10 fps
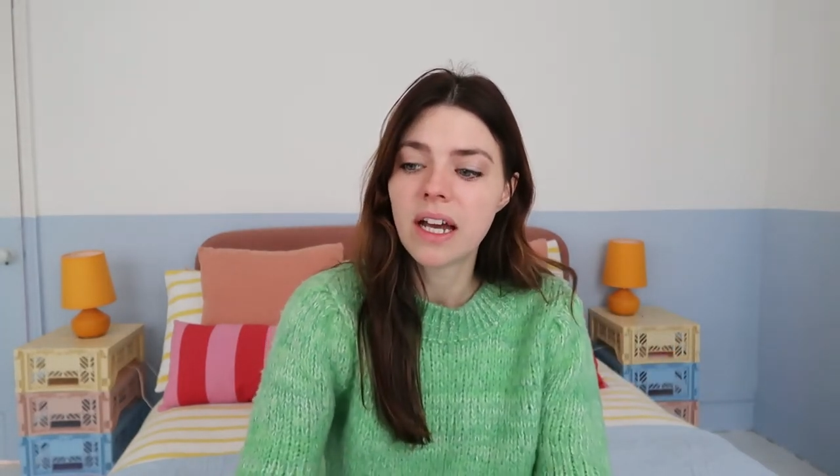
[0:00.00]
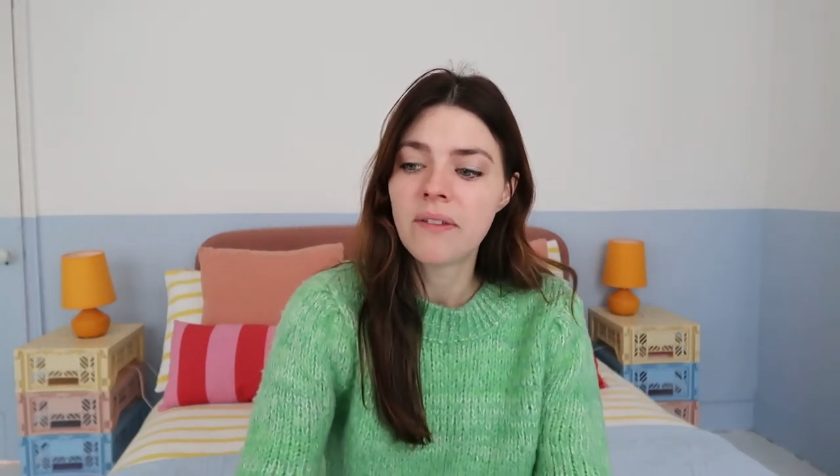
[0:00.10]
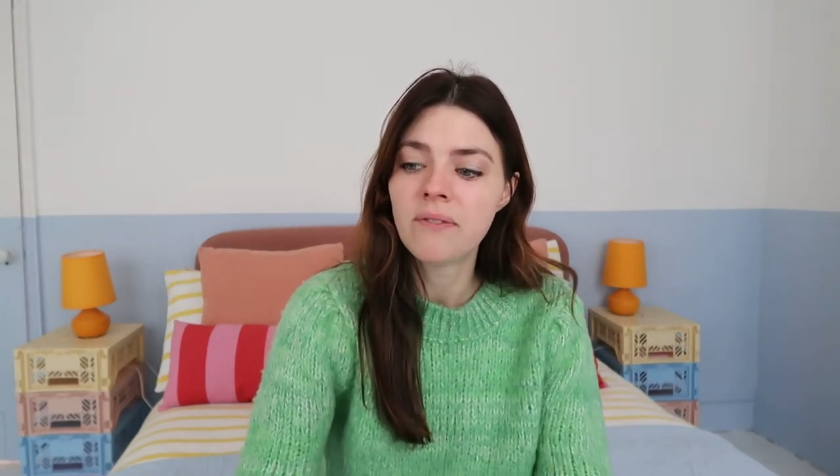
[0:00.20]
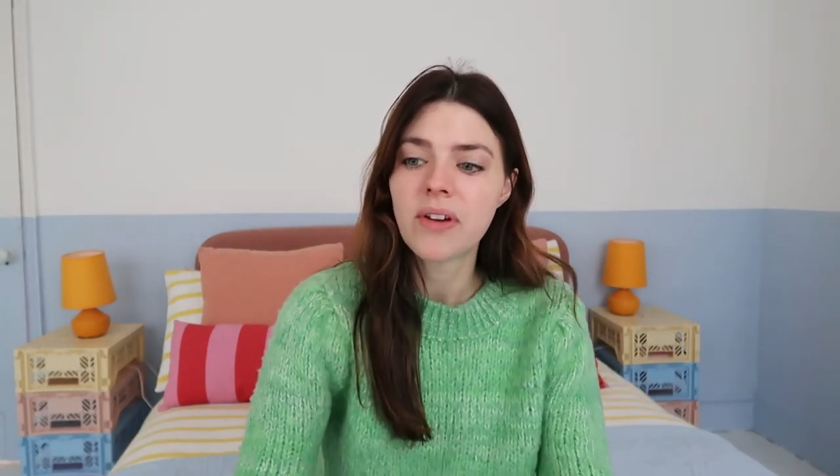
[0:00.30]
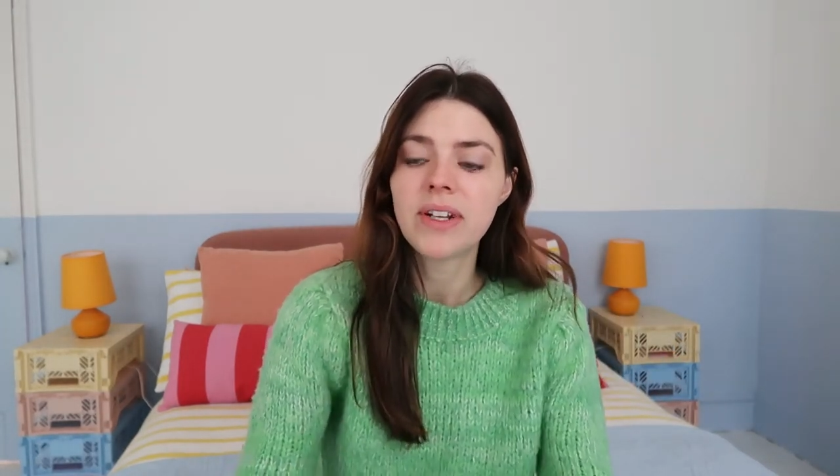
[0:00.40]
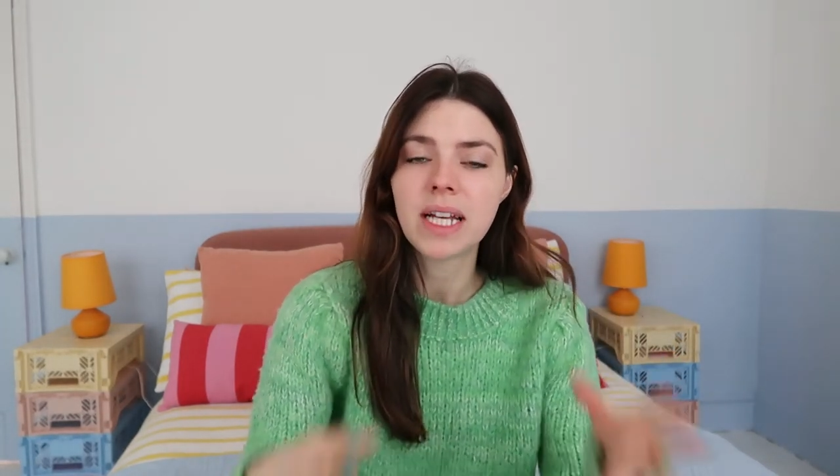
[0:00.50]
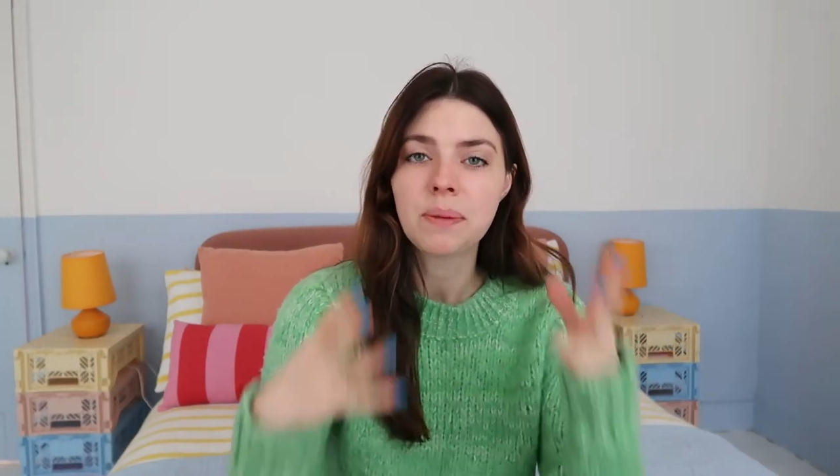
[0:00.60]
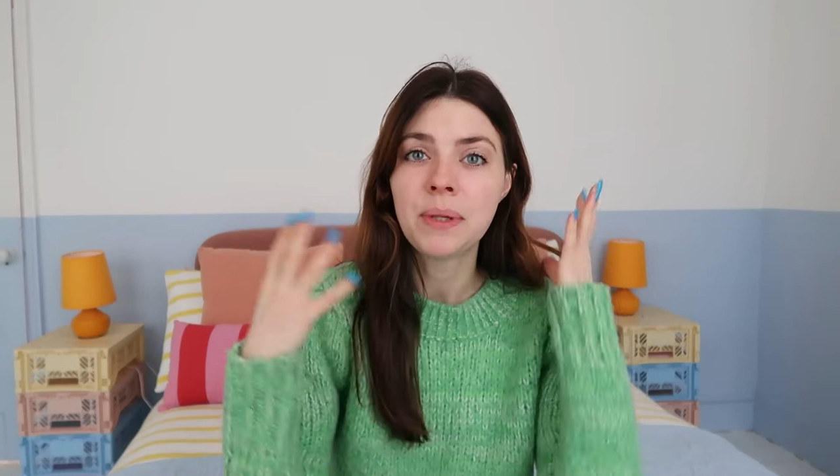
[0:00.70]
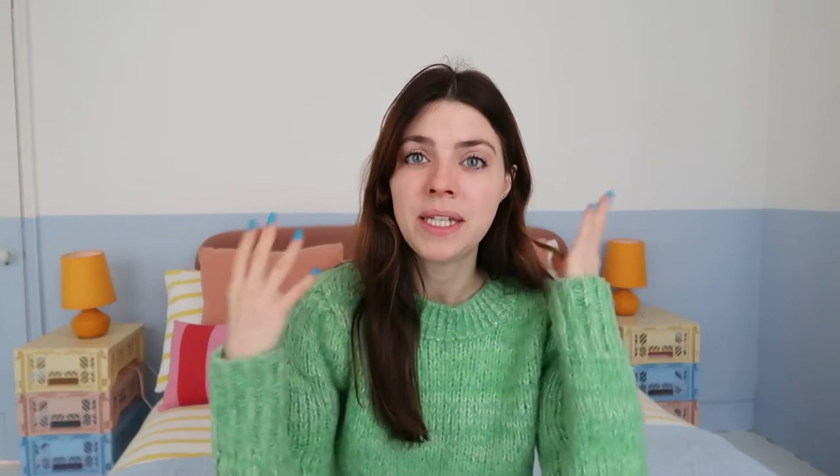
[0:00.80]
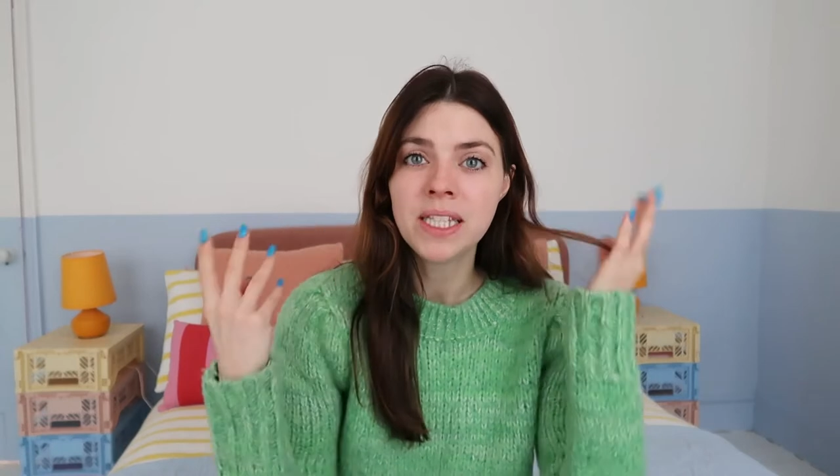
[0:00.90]
I'm very
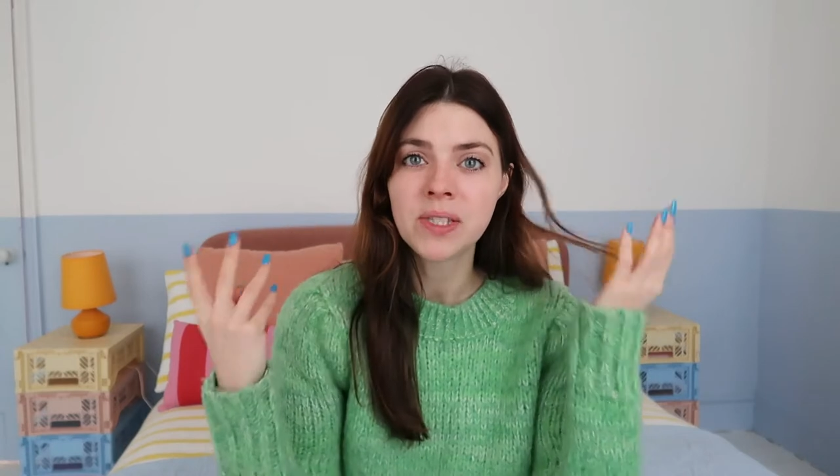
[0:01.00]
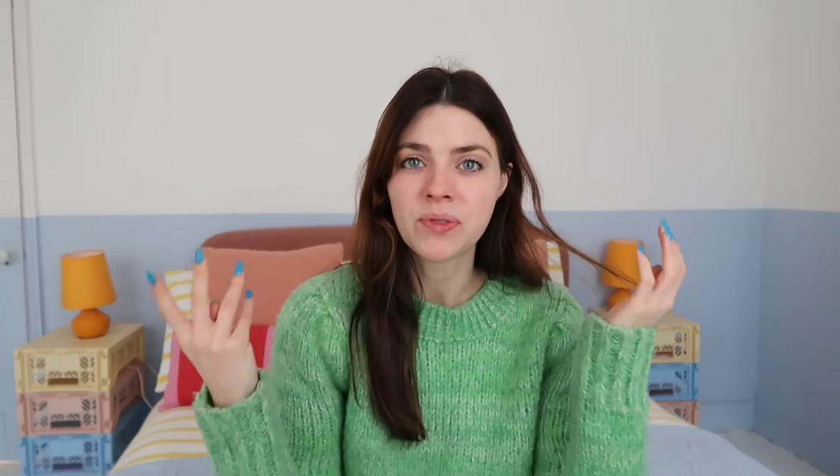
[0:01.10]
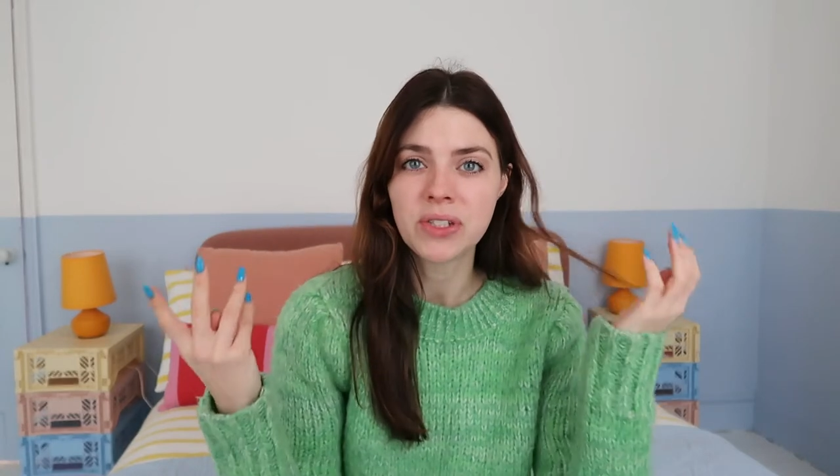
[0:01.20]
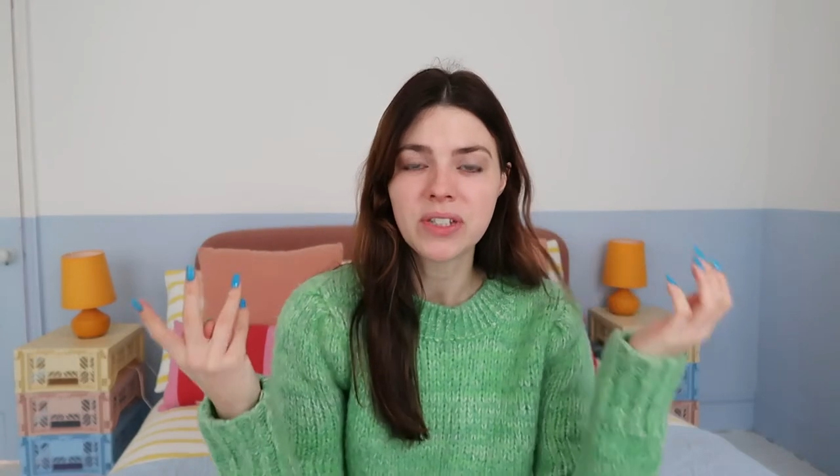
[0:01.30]
like peaceful.